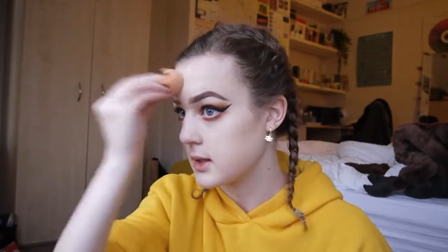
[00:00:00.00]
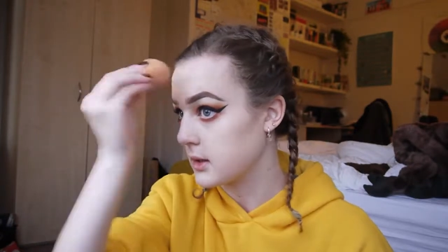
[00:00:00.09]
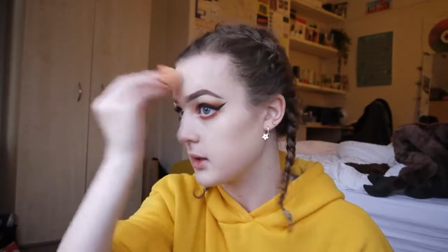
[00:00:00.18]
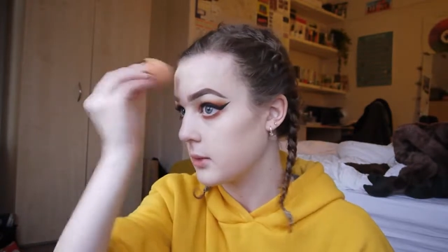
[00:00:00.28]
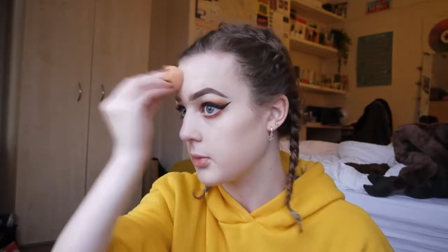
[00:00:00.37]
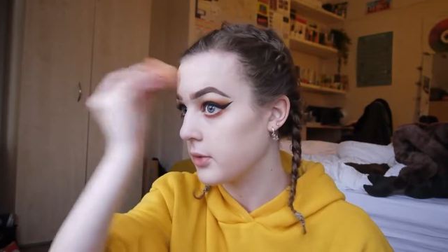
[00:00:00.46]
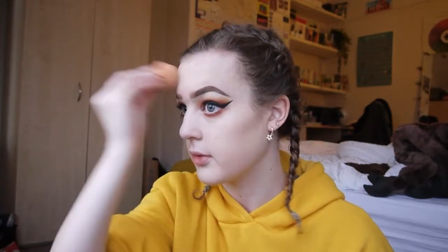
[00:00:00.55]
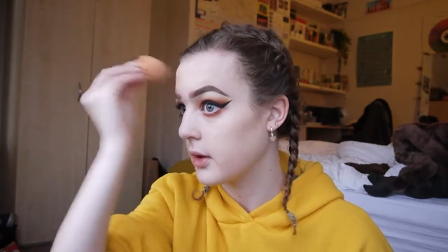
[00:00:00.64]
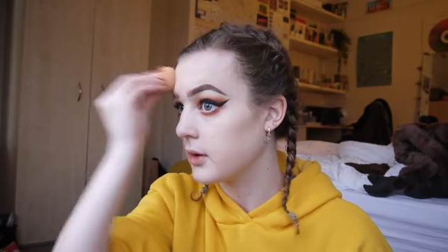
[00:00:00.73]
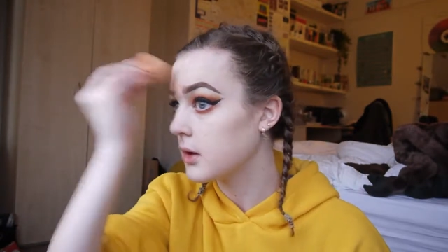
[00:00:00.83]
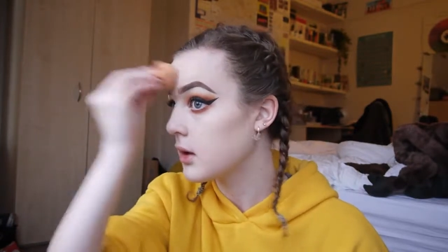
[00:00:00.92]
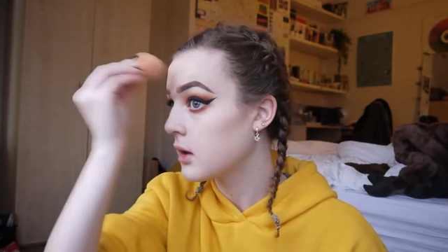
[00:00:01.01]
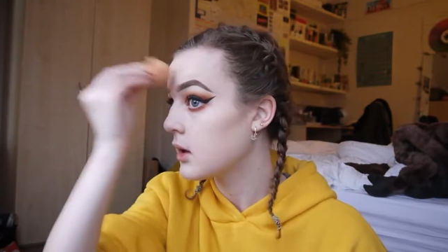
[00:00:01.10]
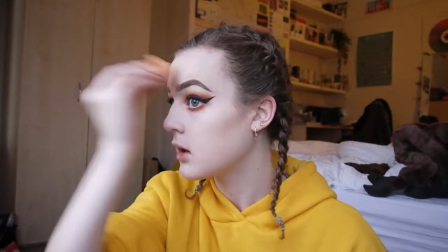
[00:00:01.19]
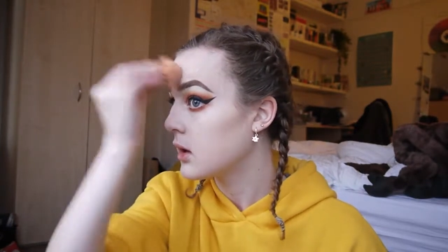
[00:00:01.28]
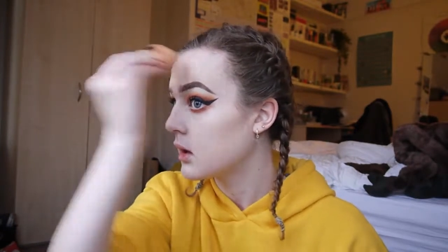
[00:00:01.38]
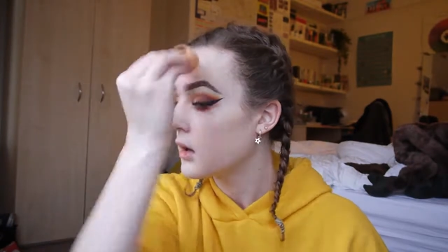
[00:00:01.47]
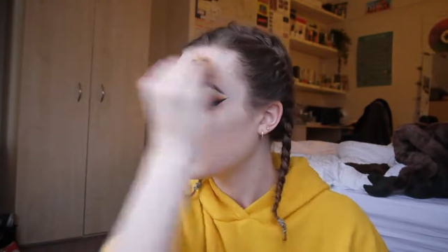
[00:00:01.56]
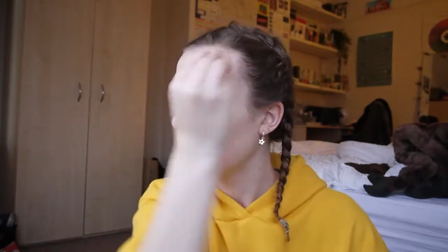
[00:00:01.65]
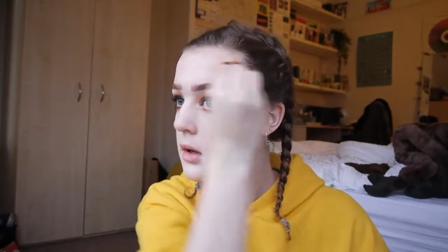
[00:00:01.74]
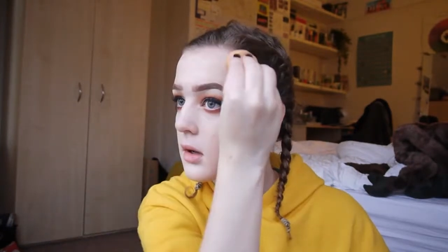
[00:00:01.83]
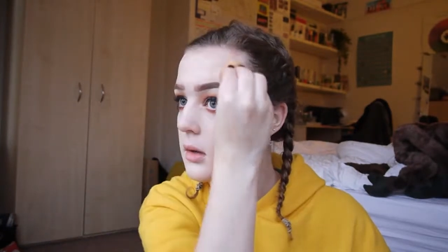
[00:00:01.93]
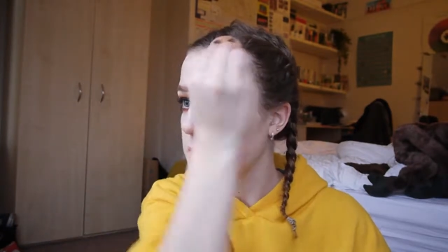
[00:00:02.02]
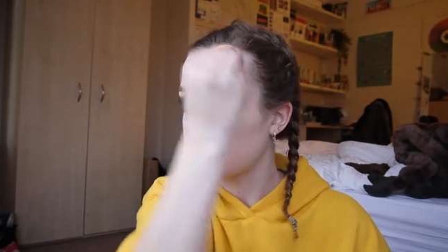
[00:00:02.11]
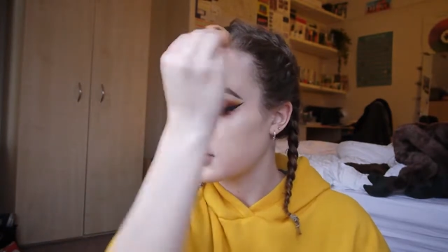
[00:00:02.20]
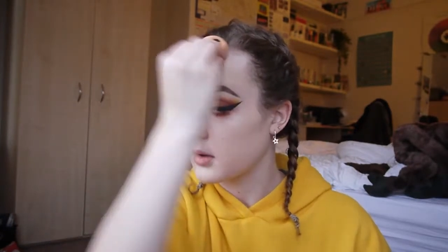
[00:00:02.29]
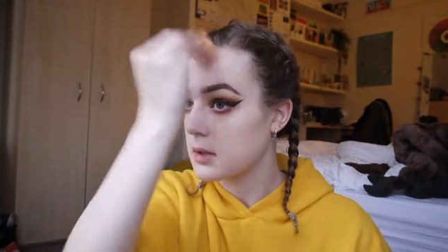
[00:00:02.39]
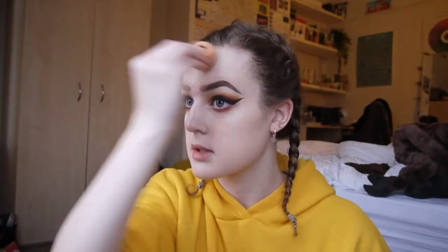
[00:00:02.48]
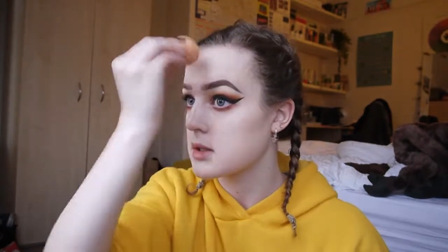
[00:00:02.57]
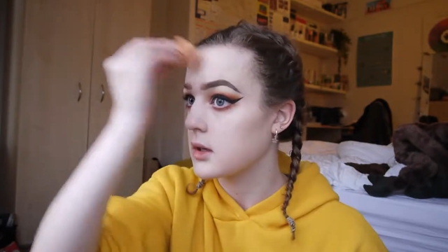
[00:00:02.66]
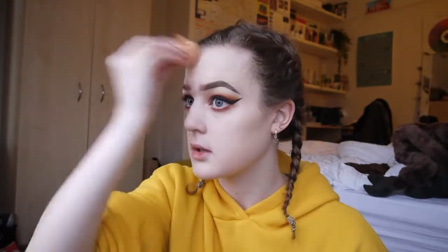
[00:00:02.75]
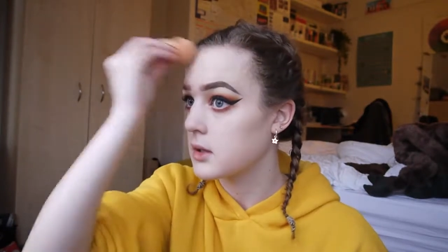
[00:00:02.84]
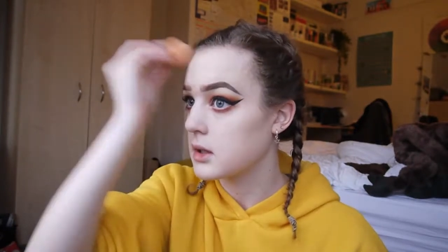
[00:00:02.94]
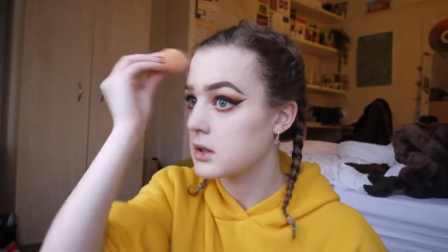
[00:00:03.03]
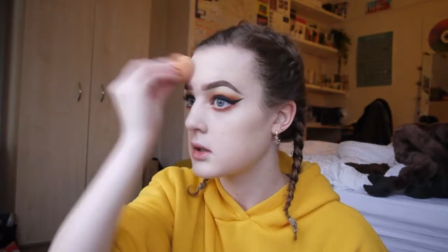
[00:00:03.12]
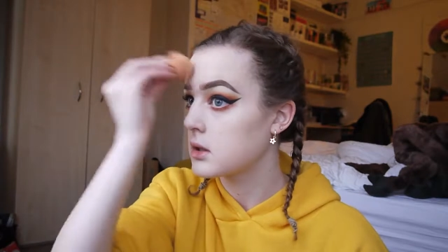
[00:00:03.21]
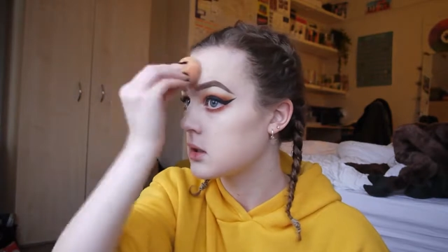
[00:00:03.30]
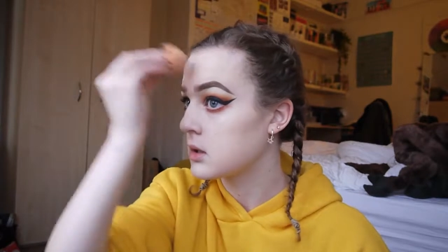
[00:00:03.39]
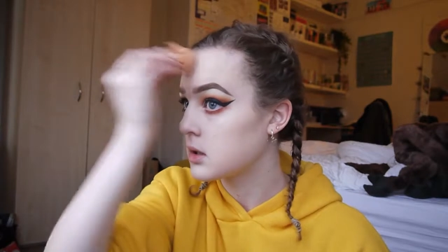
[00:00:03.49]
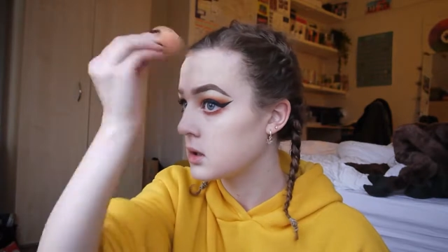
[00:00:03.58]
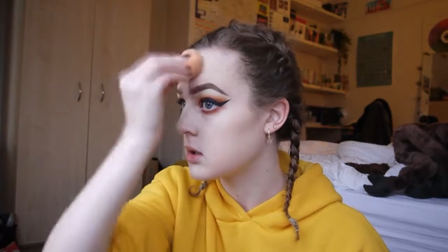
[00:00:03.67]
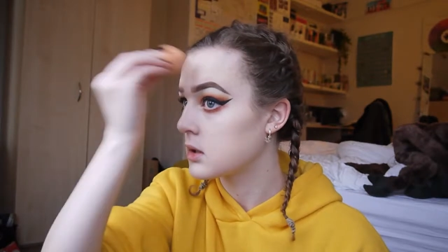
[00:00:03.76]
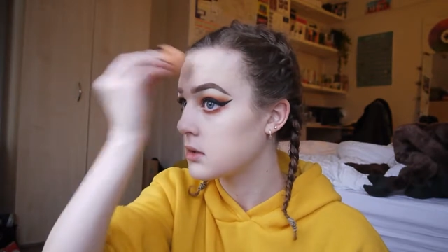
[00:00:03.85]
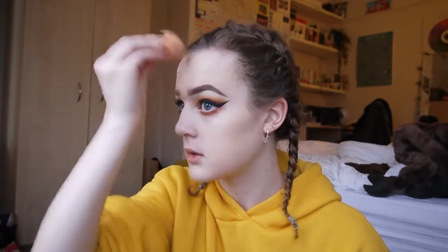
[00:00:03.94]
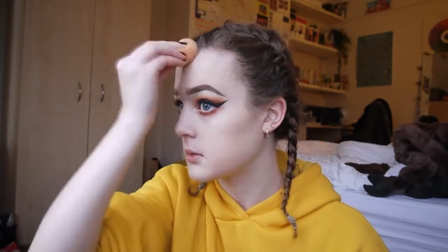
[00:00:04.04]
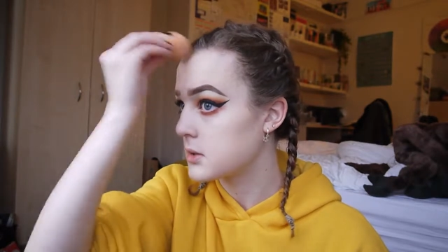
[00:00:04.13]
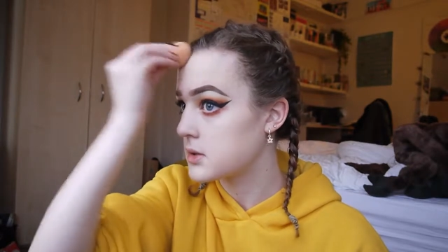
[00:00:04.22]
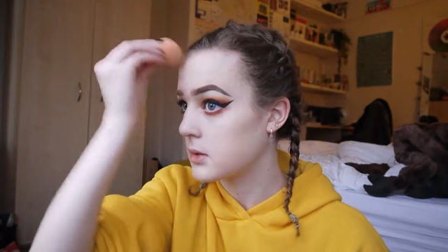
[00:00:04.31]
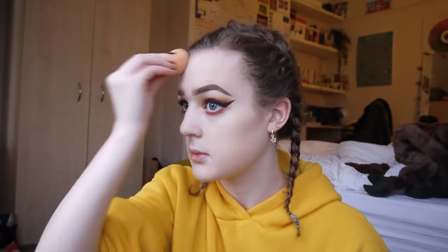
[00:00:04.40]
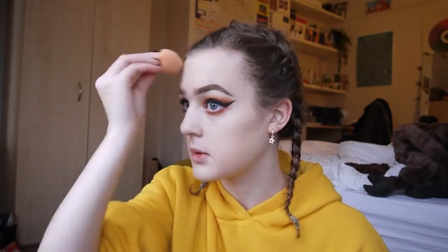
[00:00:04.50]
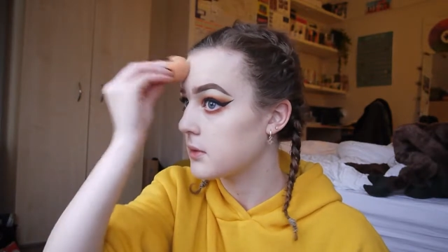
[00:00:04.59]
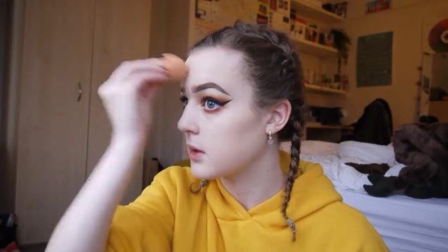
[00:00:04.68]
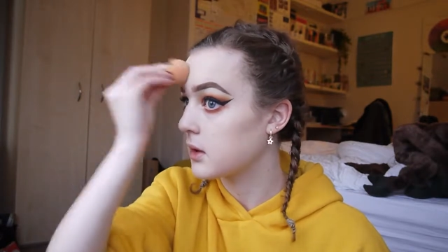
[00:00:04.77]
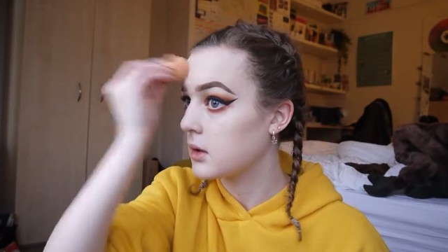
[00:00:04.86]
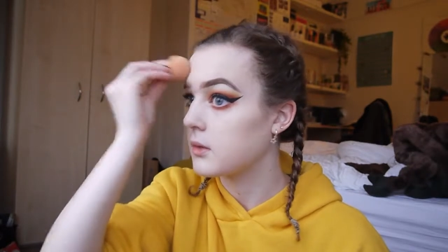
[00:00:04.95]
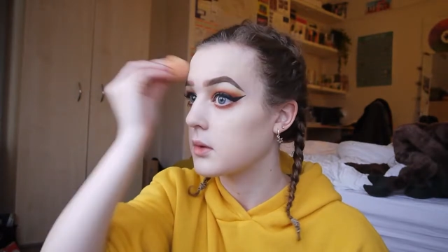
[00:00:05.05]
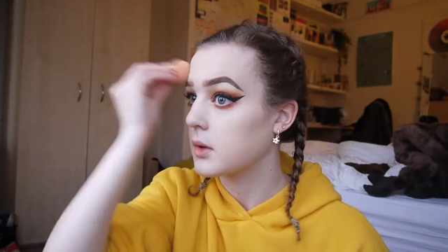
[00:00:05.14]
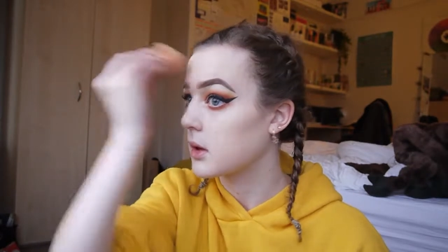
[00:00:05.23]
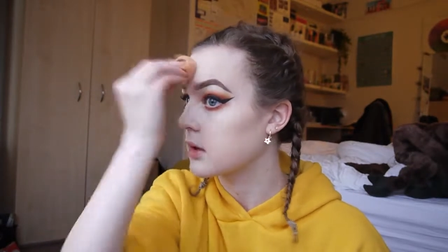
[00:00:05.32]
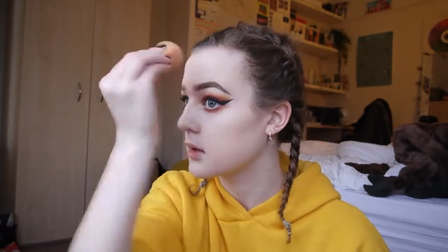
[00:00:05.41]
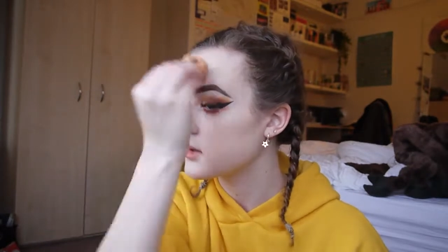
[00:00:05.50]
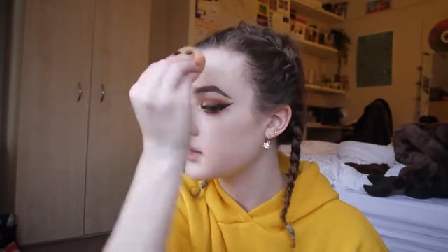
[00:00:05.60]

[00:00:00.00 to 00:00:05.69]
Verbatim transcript: and her boyfriend. I'm just so excited. It's going to be so much fun even though I can't ice